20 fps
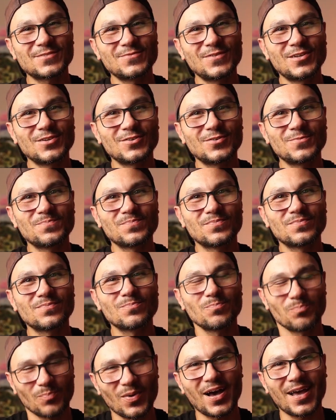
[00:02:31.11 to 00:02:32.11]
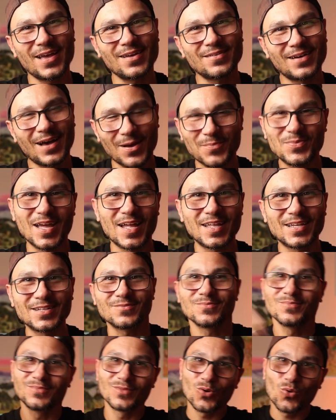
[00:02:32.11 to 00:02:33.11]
video. Bye, I'm Daniel.